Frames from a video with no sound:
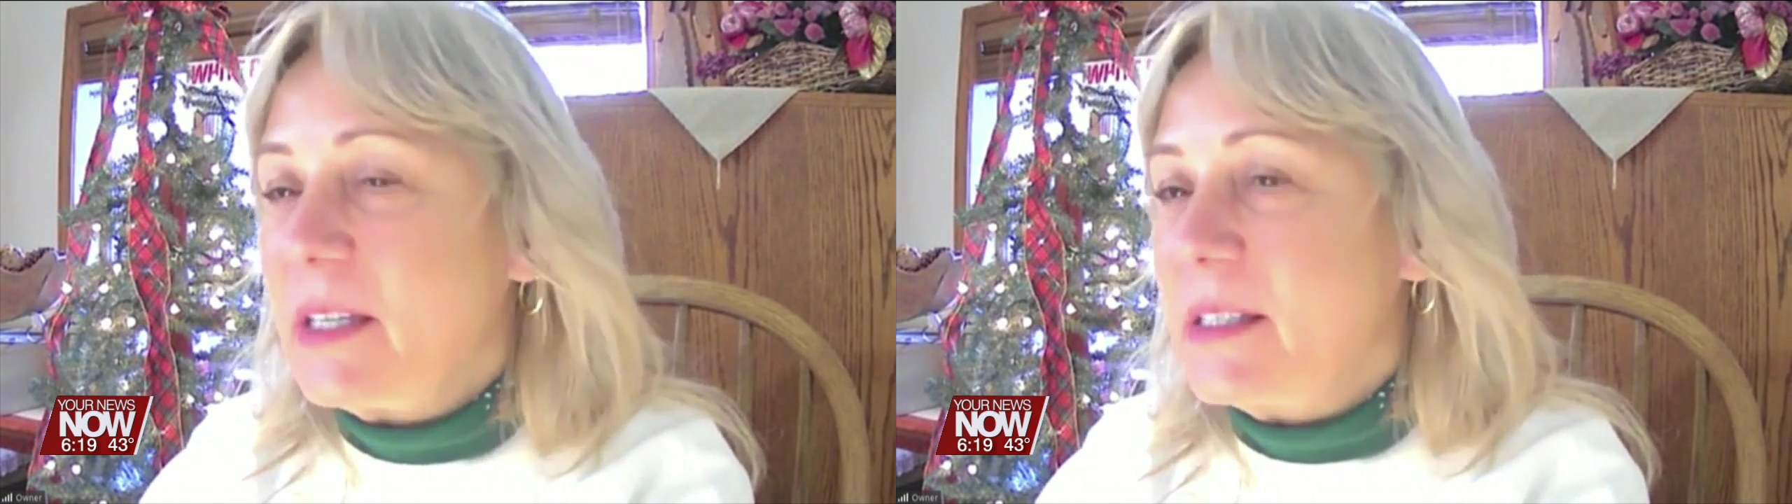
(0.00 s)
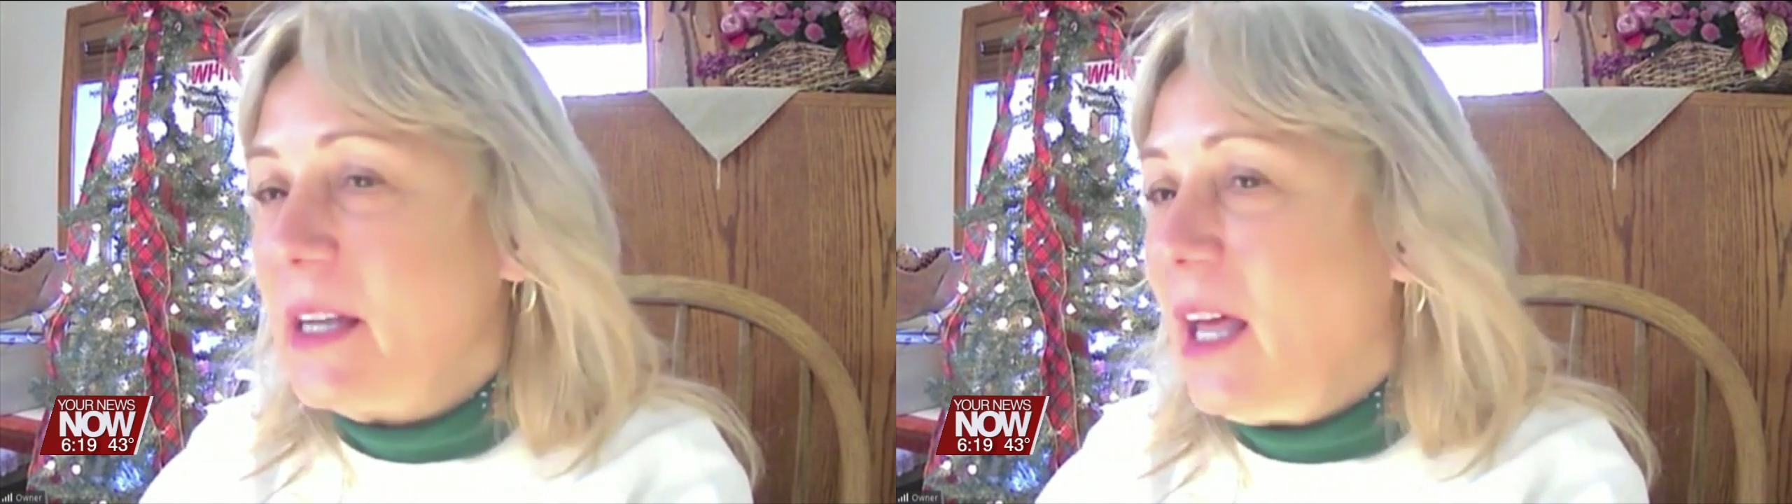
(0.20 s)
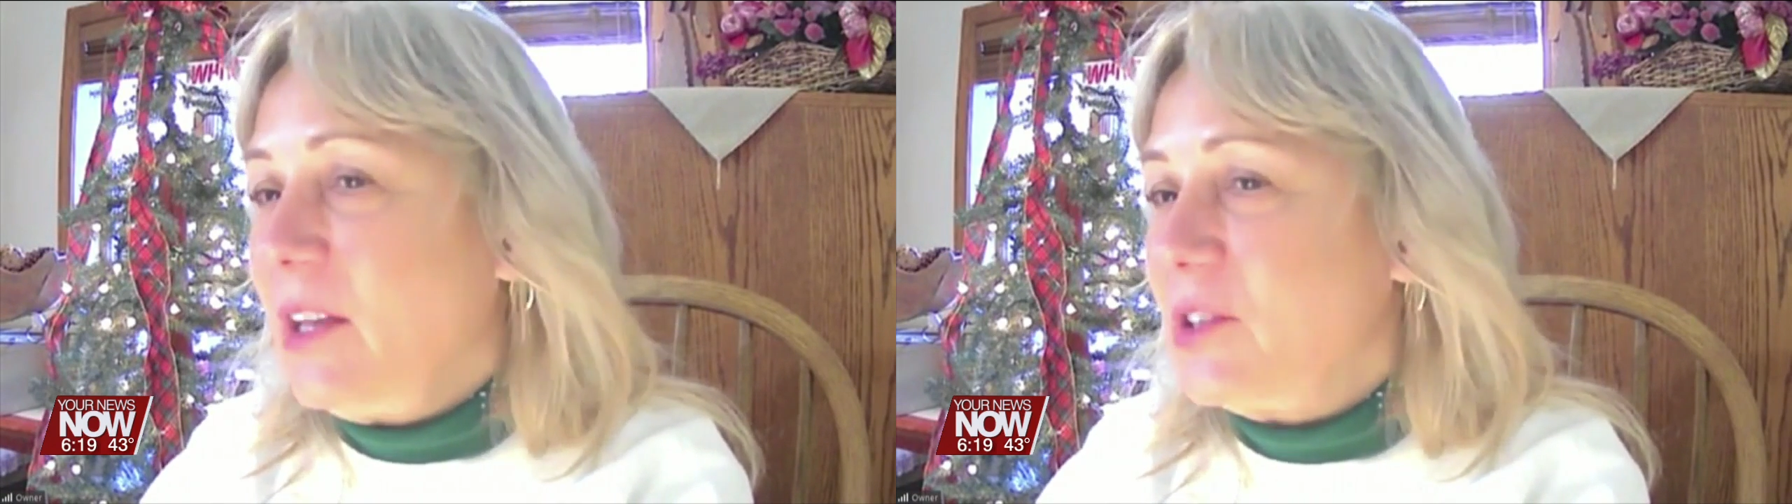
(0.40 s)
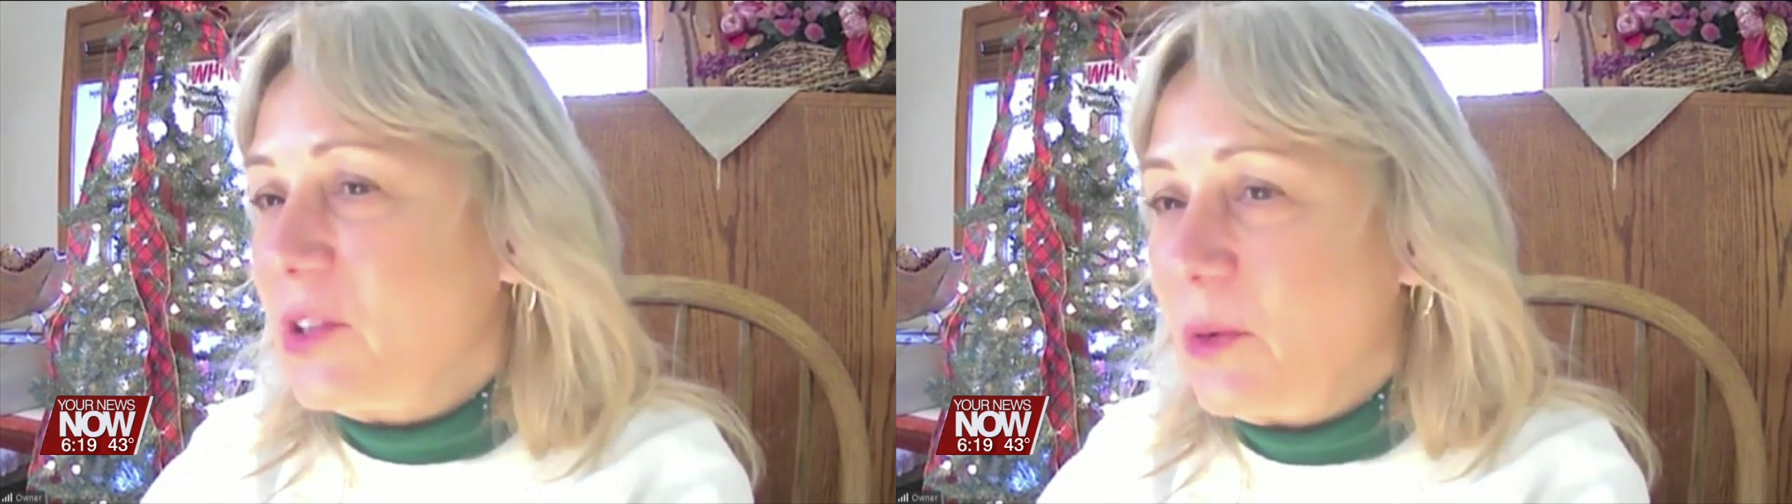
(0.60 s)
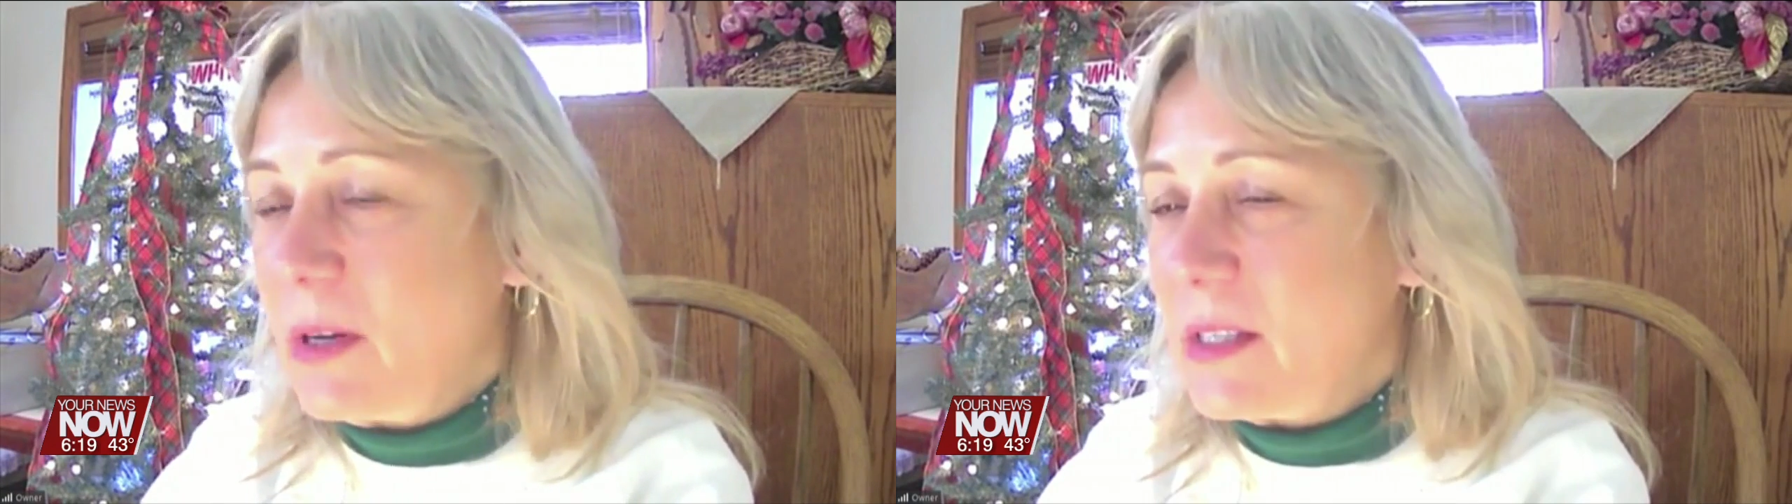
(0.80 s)
to his
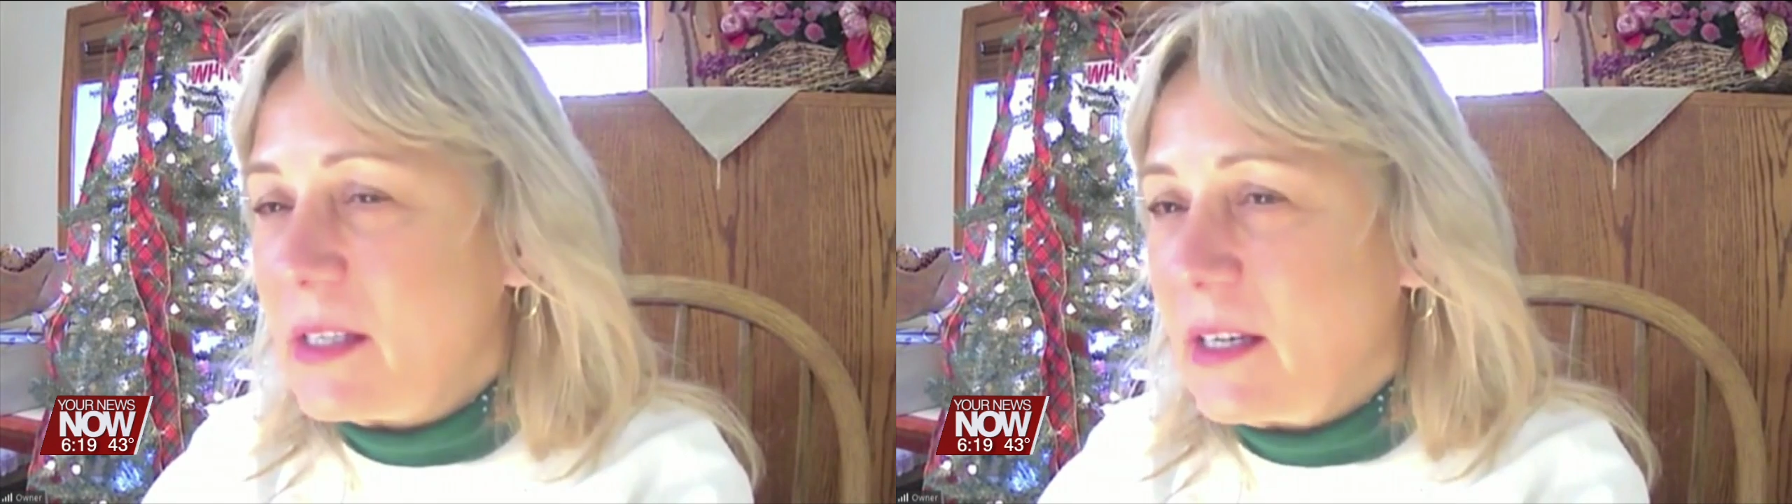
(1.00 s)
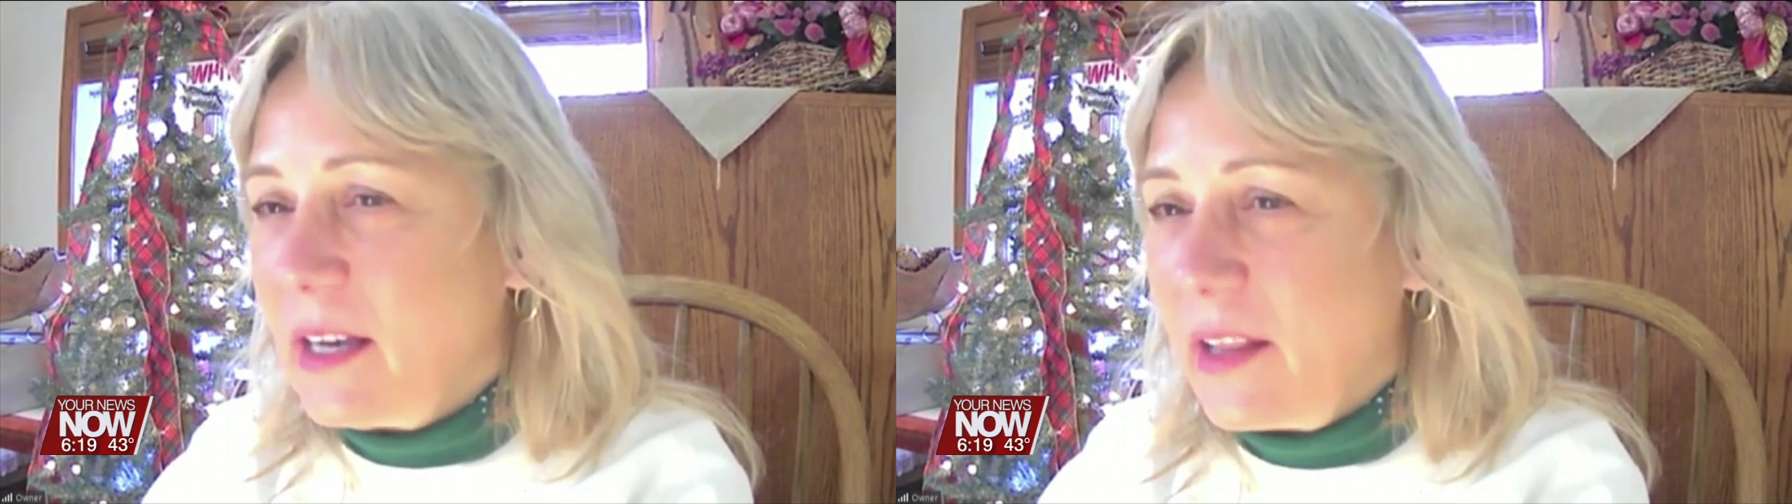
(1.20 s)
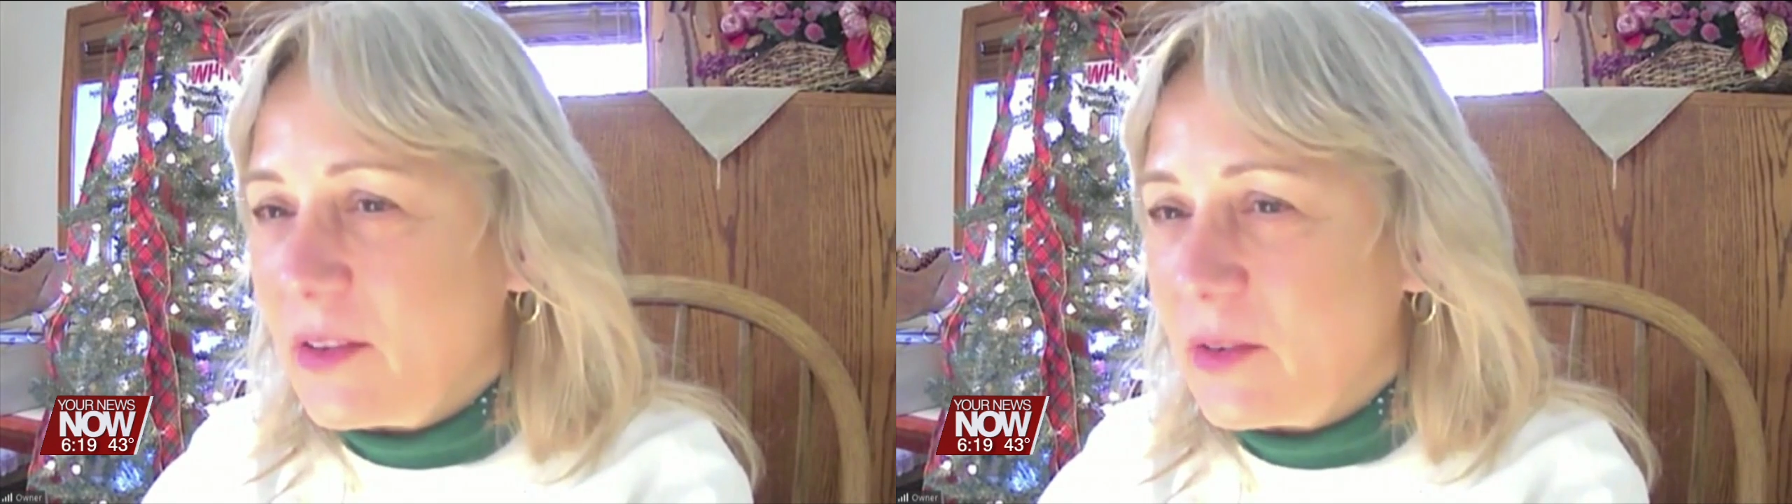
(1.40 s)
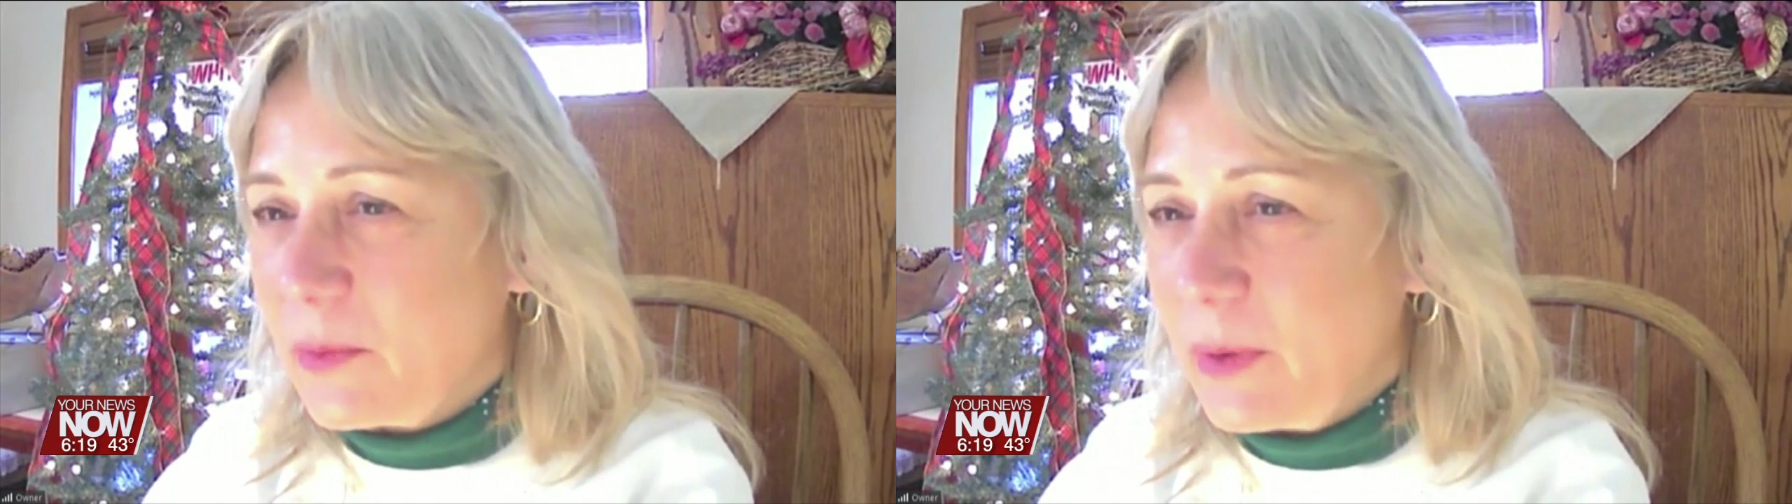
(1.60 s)
knowledge, there wasn't another